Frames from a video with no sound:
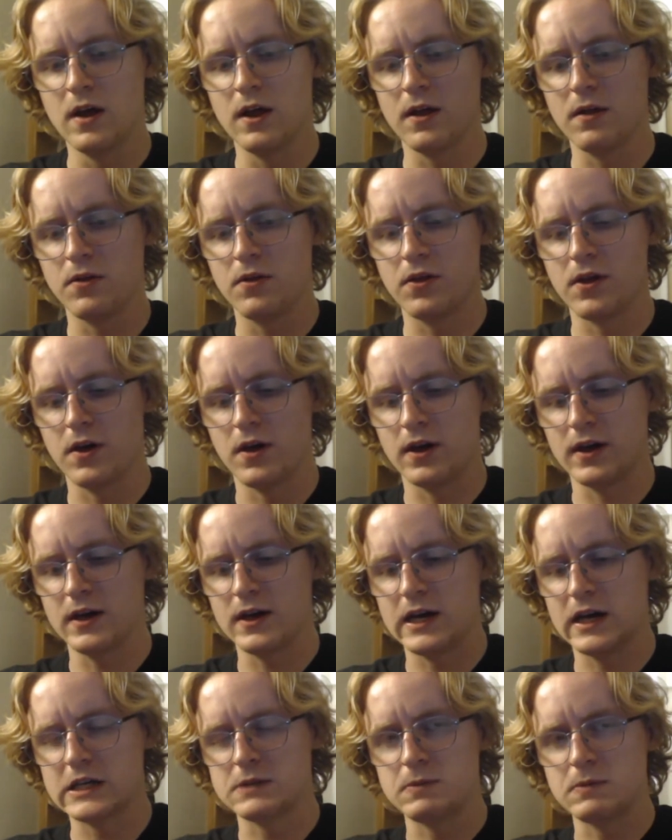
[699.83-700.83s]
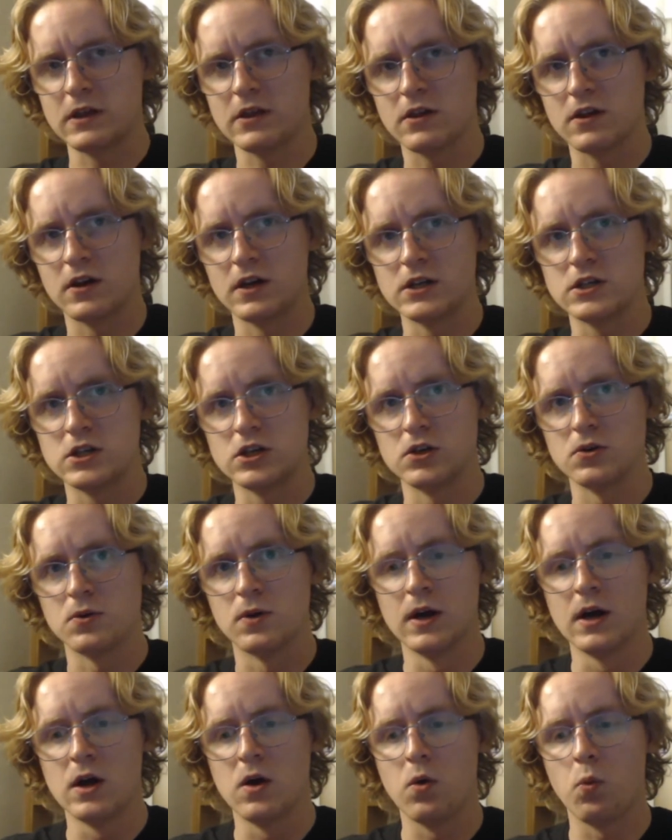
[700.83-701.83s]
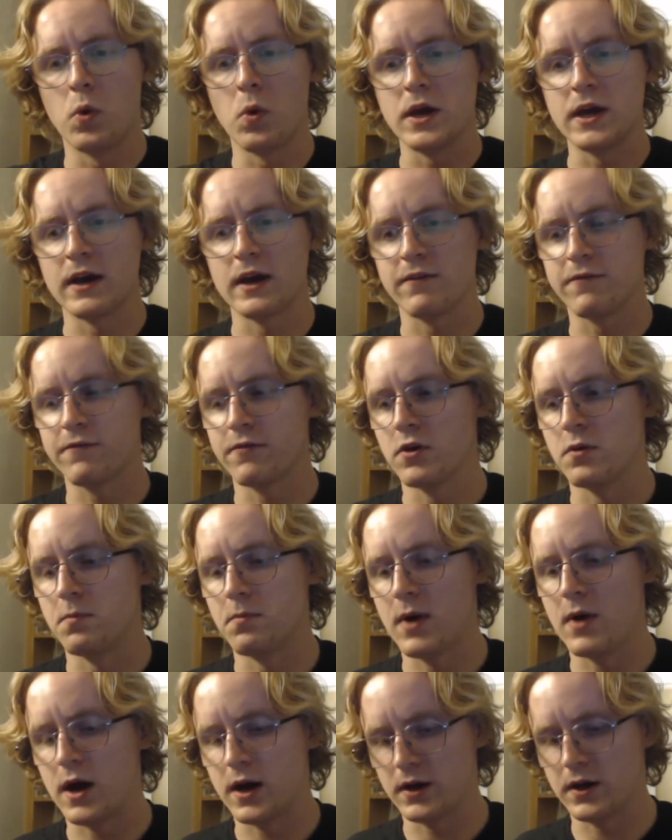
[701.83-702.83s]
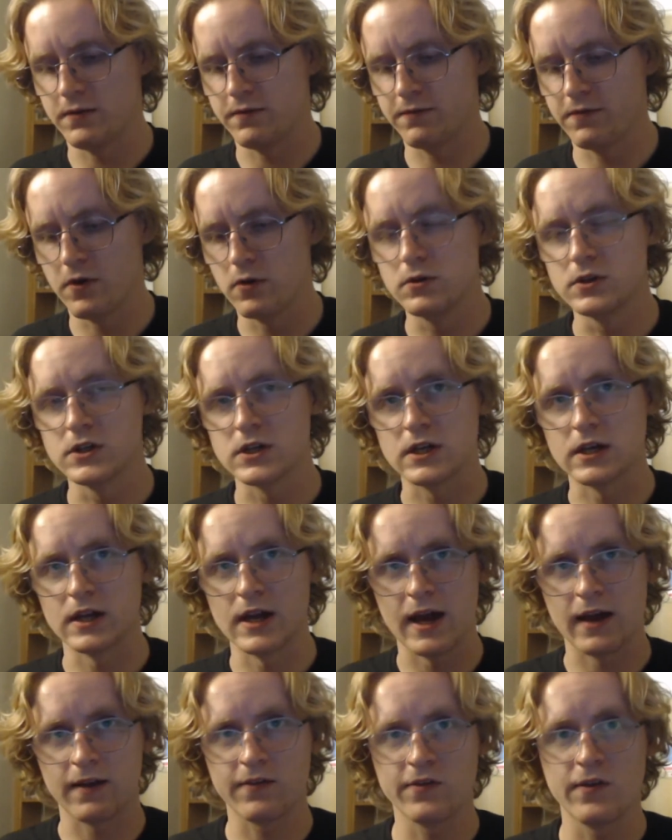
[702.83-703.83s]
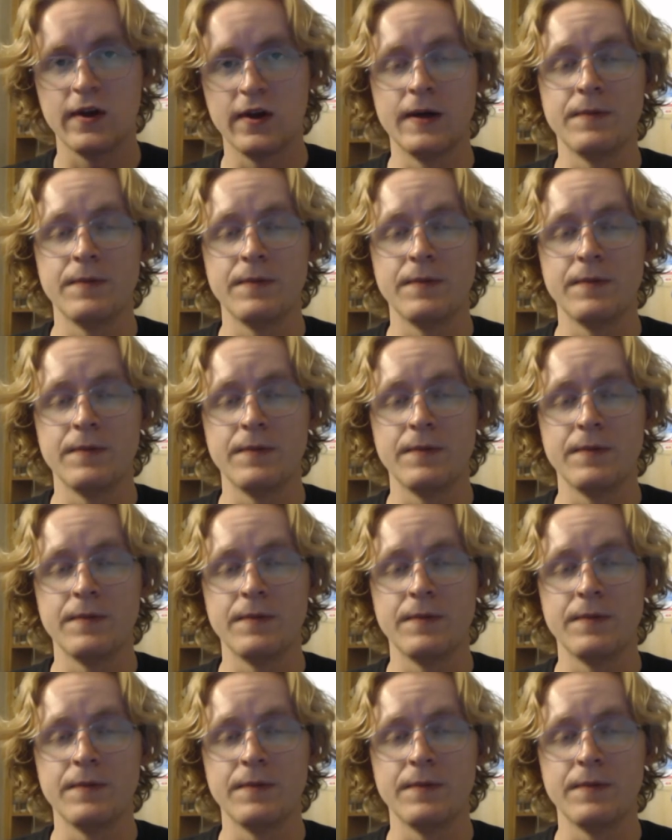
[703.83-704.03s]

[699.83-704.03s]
the ESP32 waiting for my phone to connect